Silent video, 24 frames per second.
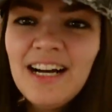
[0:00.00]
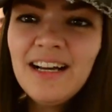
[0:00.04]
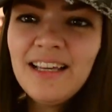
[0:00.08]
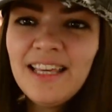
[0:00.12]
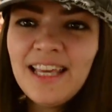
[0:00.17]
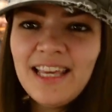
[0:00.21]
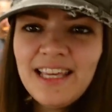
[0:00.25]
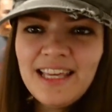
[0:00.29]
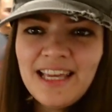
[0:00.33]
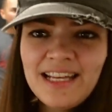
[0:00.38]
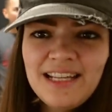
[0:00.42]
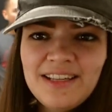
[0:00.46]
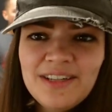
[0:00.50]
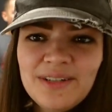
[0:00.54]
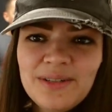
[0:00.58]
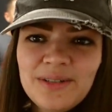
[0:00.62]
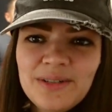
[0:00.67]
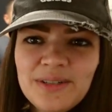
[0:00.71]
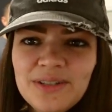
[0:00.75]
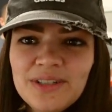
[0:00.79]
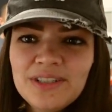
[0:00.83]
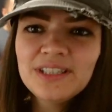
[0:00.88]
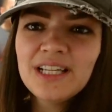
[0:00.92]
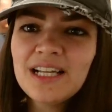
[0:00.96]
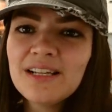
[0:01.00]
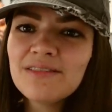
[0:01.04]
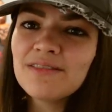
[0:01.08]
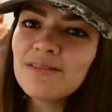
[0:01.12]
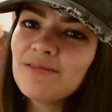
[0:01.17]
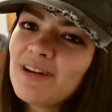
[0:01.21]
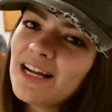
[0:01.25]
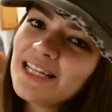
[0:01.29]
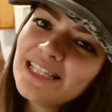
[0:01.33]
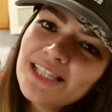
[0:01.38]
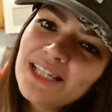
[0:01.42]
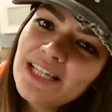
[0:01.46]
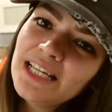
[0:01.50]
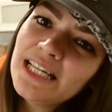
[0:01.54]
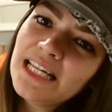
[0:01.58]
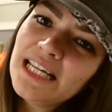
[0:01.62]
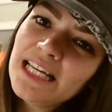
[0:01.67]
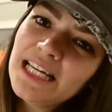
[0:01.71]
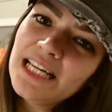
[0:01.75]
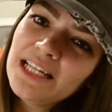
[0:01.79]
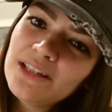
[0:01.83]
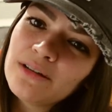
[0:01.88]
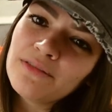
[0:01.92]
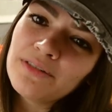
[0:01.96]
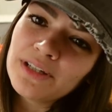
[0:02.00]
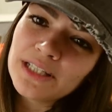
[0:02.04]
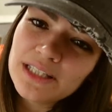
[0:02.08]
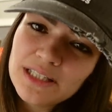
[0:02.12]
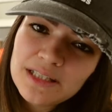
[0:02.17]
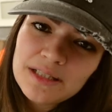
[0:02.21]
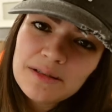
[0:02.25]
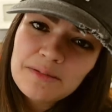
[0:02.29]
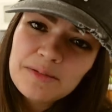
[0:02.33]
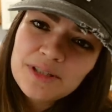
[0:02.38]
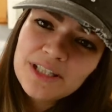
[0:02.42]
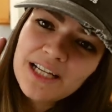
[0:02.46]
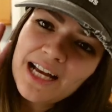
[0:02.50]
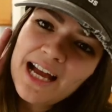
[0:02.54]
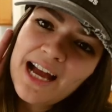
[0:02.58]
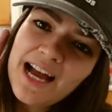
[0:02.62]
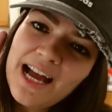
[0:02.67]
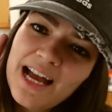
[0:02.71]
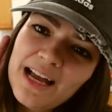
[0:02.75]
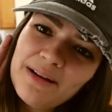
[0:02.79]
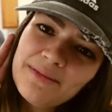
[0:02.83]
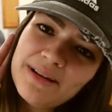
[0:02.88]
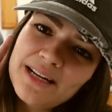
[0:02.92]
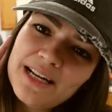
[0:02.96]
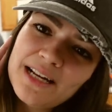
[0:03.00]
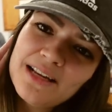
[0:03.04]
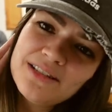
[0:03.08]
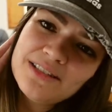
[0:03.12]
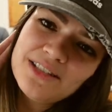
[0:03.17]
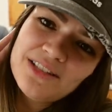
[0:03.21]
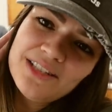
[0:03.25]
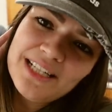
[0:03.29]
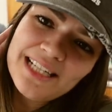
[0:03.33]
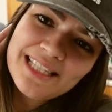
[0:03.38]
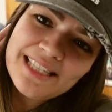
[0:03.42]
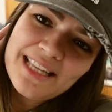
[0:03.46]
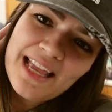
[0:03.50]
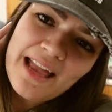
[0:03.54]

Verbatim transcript: Okay, anywho, thanks for watching. Don't forget to subscribe, and I'll see you next